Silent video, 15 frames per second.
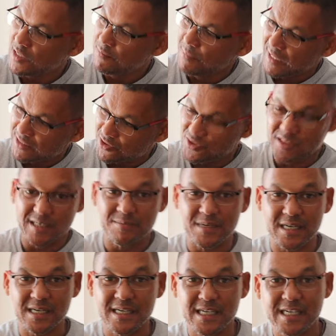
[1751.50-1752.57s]
much
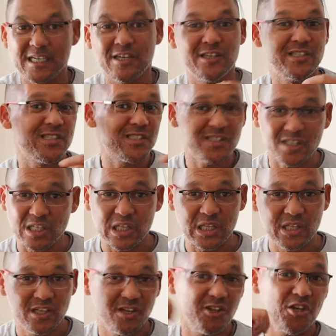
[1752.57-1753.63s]
dimmer, which is
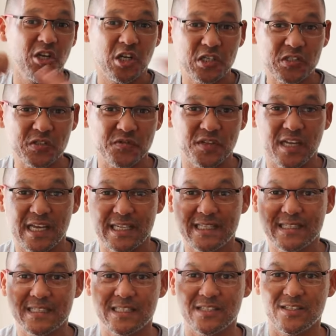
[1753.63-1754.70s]
still lots of
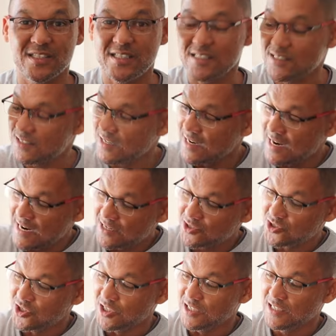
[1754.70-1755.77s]
light. So this is
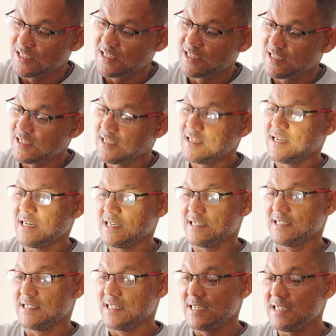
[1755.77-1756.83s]
actually a
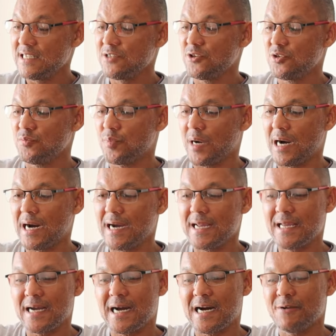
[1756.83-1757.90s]
really good
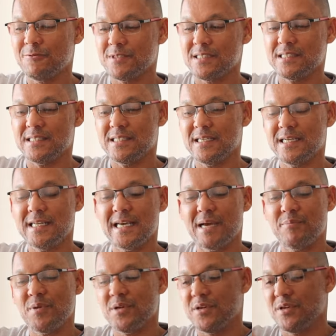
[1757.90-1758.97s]
buy. I was really
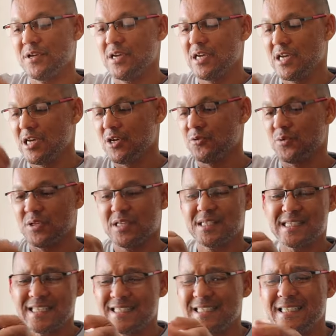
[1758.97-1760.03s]
happy with
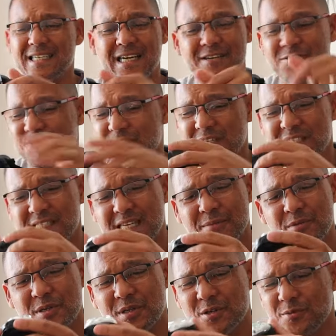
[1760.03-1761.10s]
this. I was very
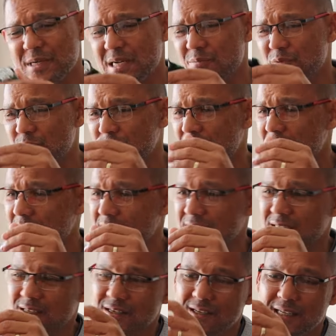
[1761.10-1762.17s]
skeptical when I bought it. I was
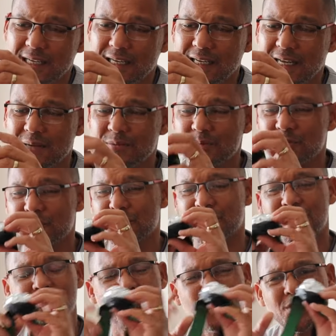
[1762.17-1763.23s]
like, oh, headlamps, because
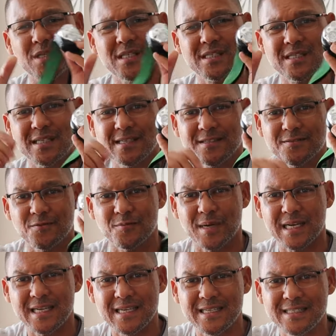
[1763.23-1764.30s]
I bought these things for
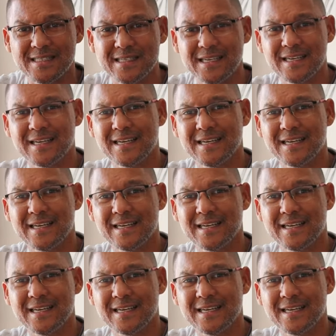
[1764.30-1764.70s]
my kids,